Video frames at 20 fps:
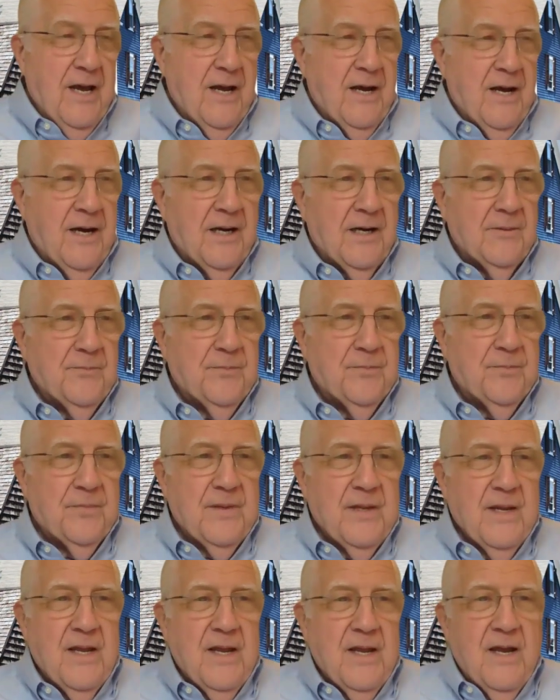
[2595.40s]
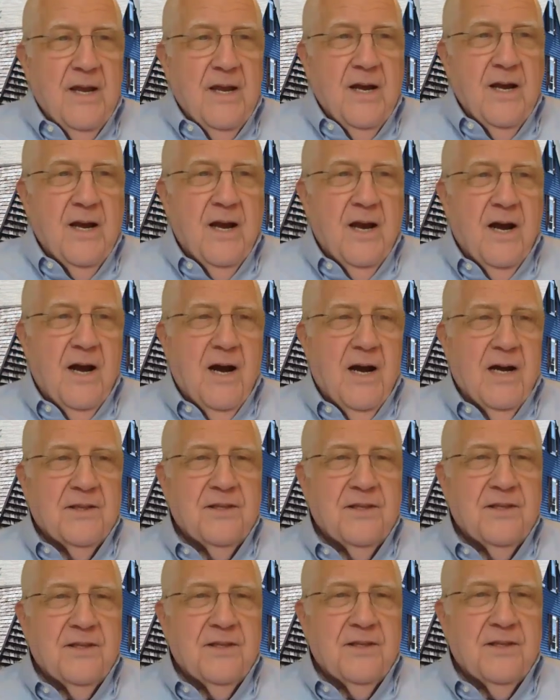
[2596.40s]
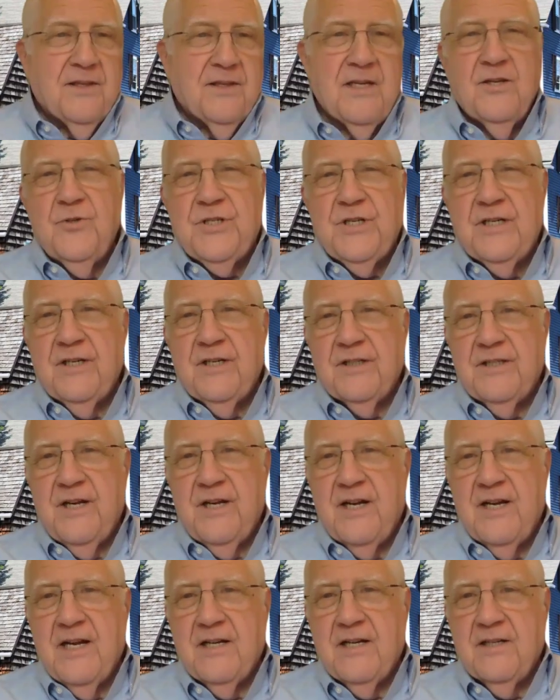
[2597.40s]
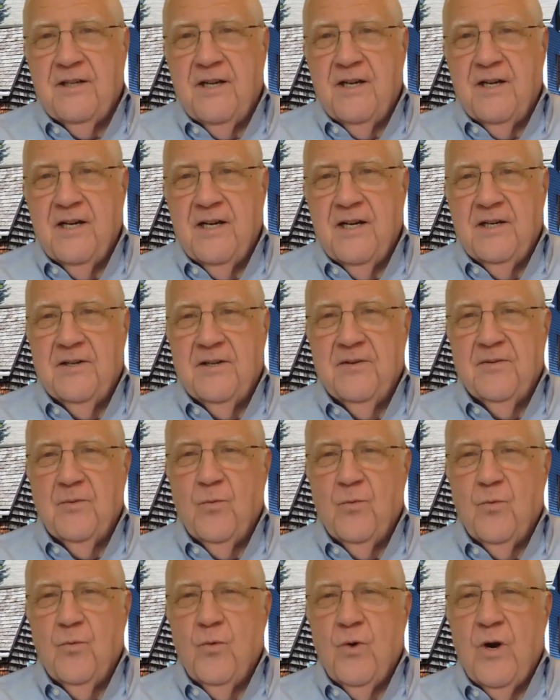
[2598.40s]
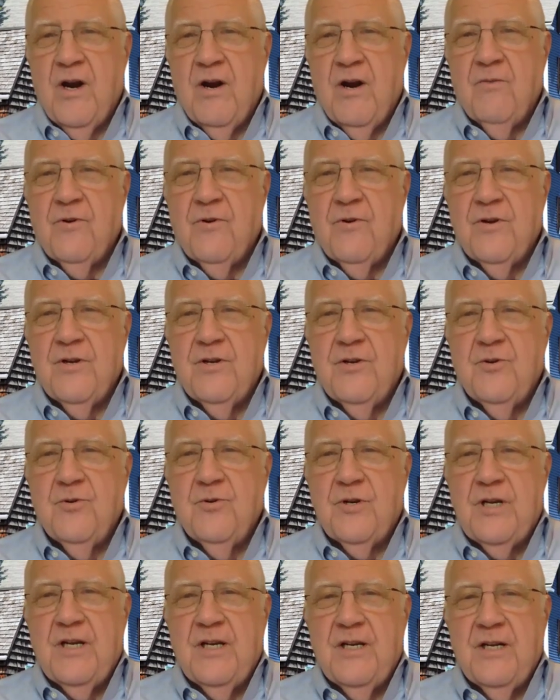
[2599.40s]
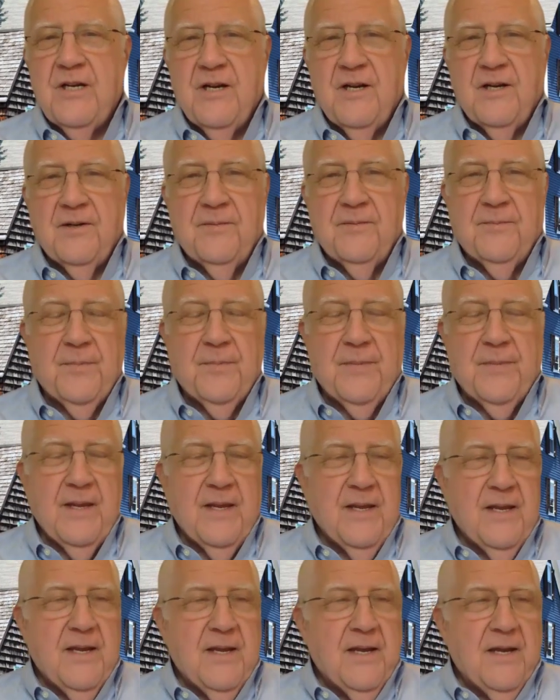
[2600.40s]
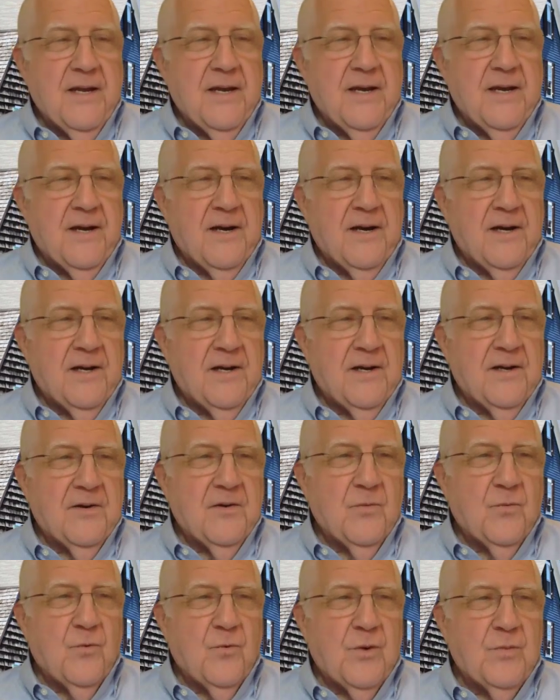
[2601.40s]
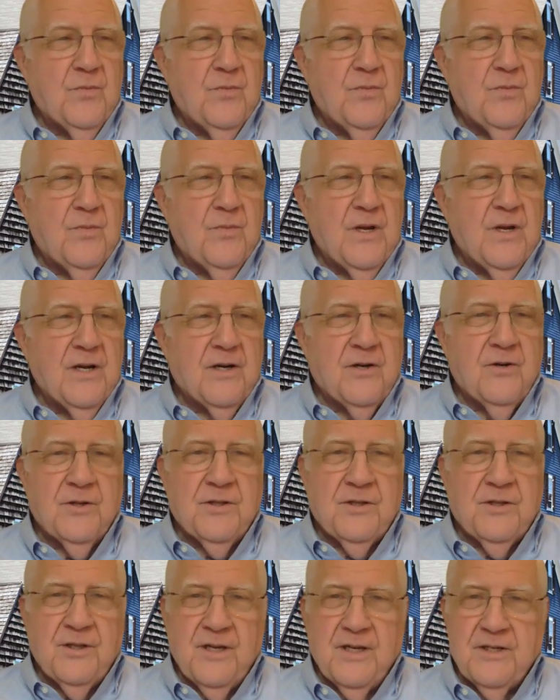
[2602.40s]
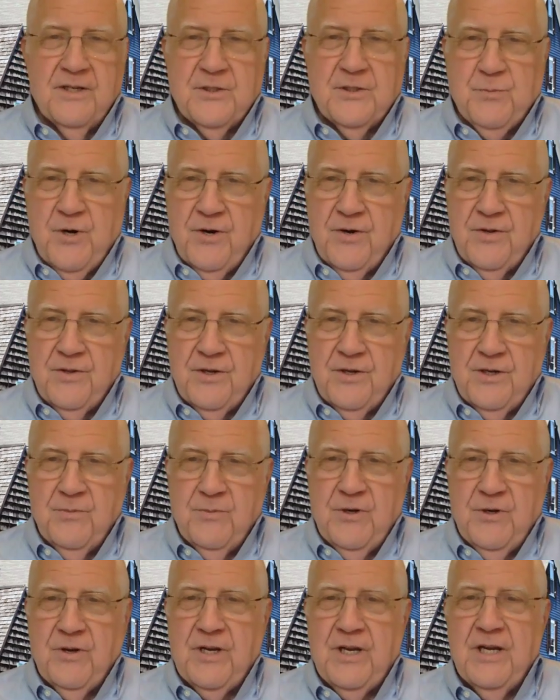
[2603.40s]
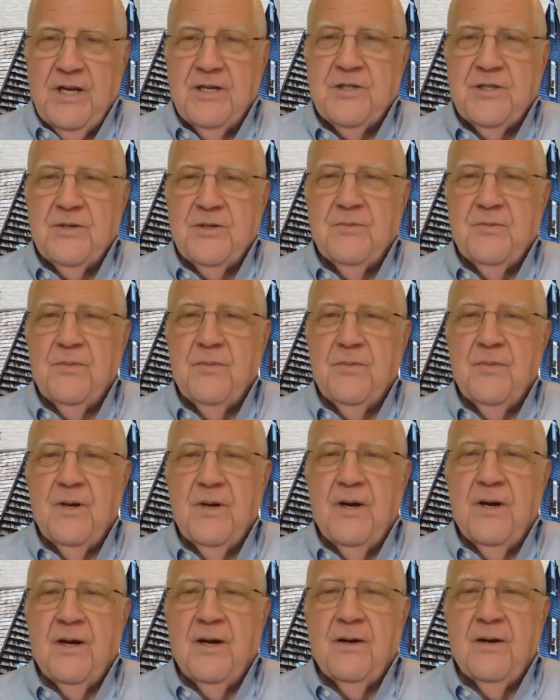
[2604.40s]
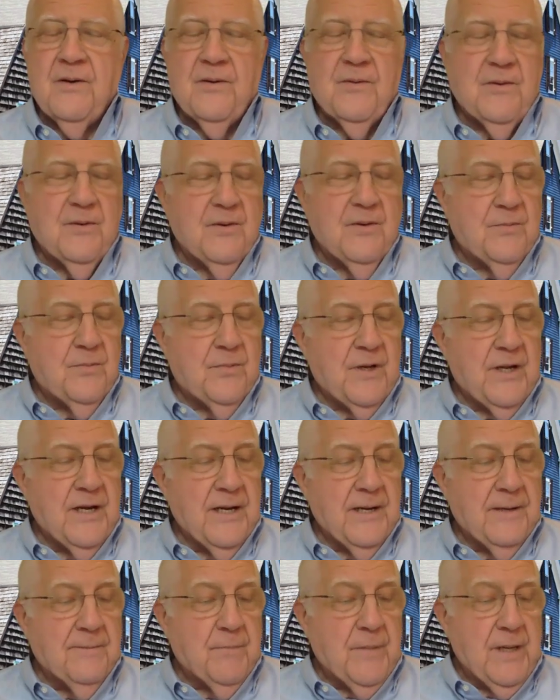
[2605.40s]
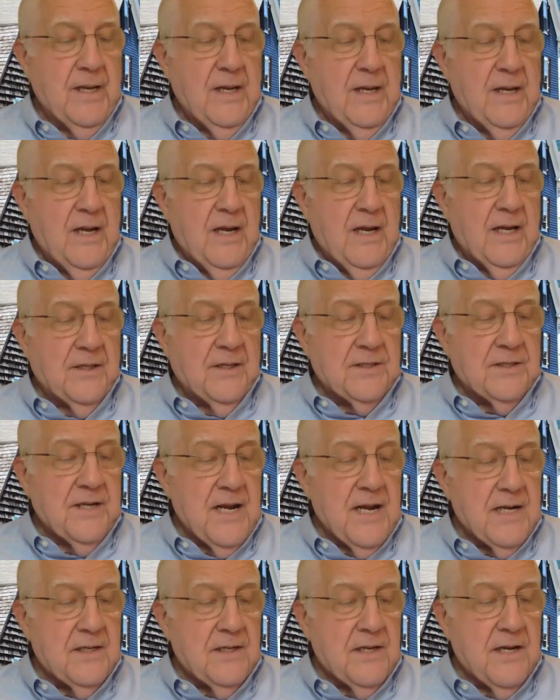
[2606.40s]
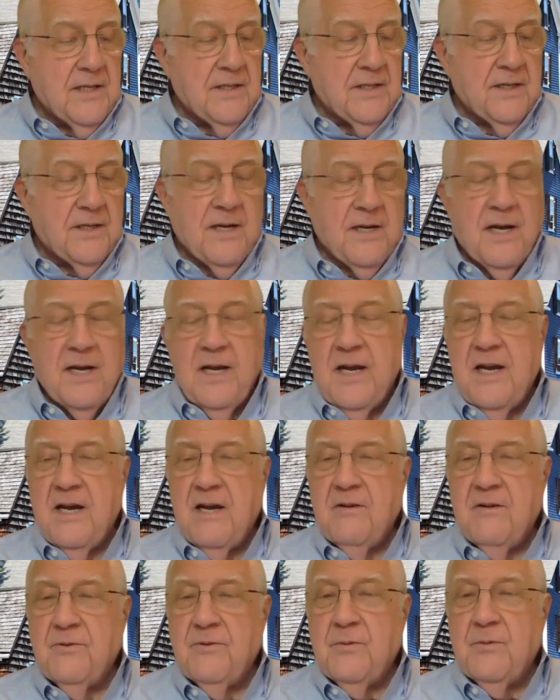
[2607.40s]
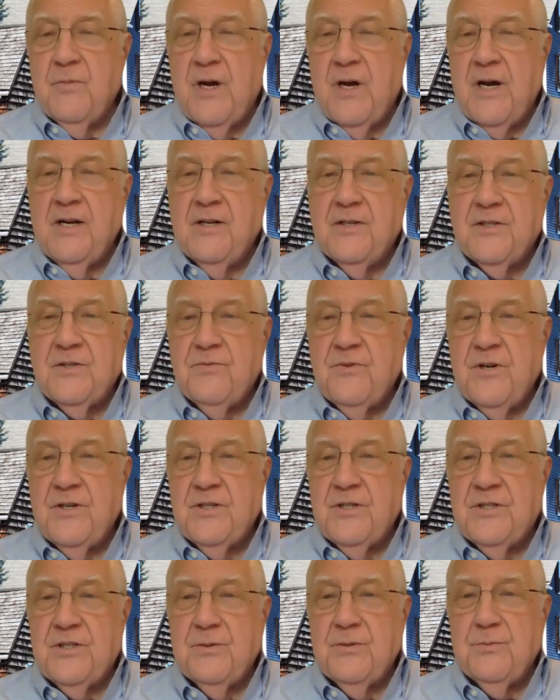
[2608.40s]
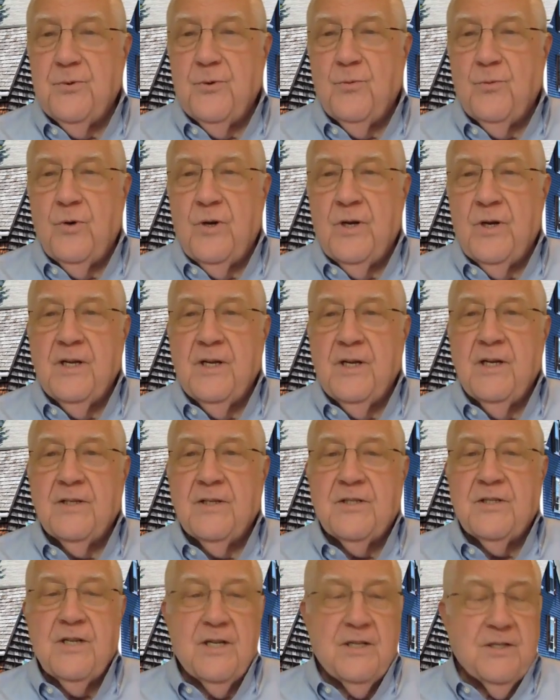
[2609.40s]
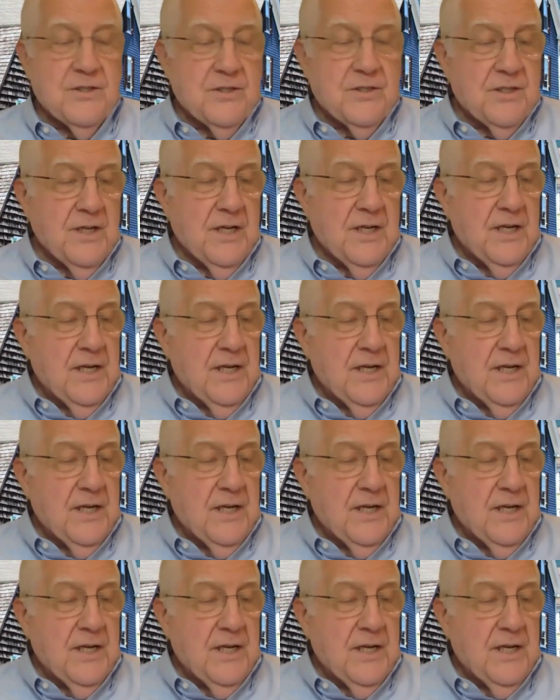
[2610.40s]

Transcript: Um, I think, think using a tagline wherever you can uh, would be a good thing as part of the communication uh, plan. And the tagline that I have in mind is a very simple one. It says,